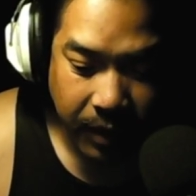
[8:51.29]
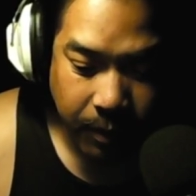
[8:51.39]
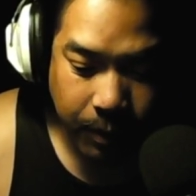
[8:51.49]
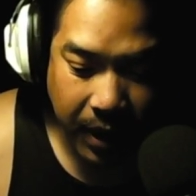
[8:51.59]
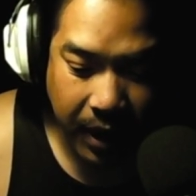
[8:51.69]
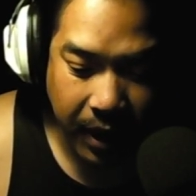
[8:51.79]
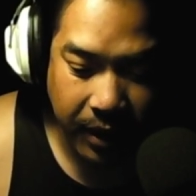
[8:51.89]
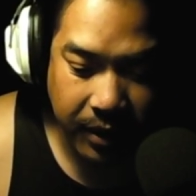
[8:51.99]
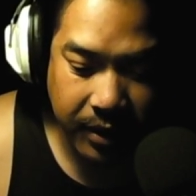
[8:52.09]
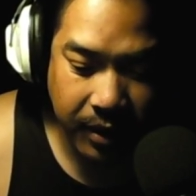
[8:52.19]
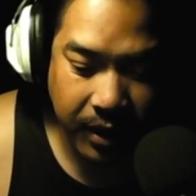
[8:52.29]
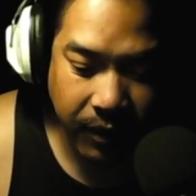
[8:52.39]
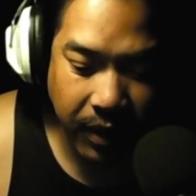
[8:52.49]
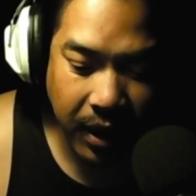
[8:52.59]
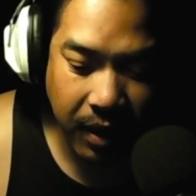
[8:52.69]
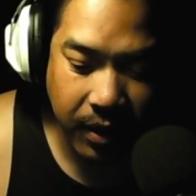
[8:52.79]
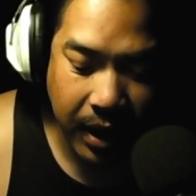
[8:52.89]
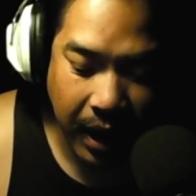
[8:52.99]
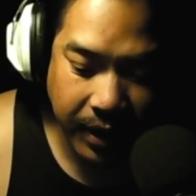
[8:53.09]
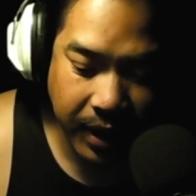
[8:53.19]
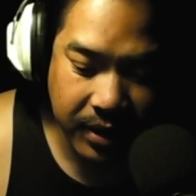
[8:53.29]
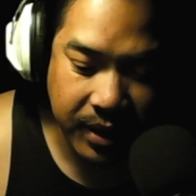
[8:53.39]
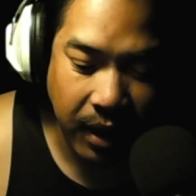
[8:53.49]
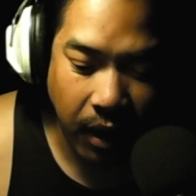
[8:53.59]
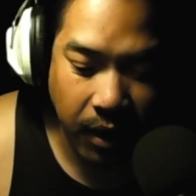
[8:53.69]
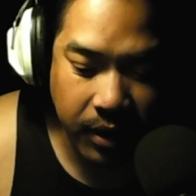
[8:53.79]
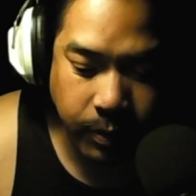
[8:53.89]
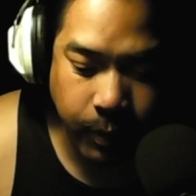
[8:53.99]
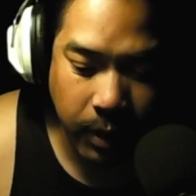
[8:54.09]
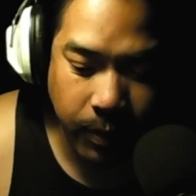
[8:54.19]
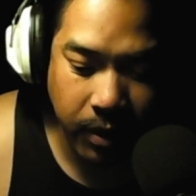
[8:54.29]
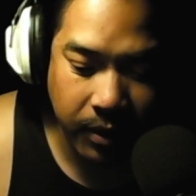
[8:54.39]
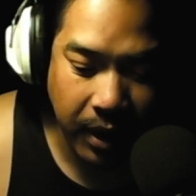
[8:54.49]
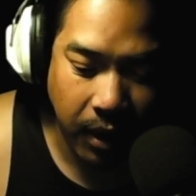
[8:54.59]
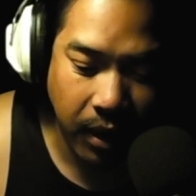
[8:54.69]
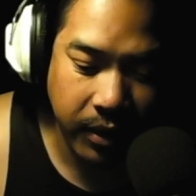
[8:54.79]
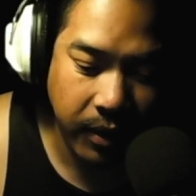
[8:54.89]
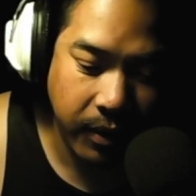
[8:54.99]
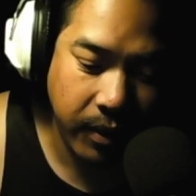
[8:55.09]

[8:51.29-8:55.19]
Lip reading: But to give a little context, not all these people, not all the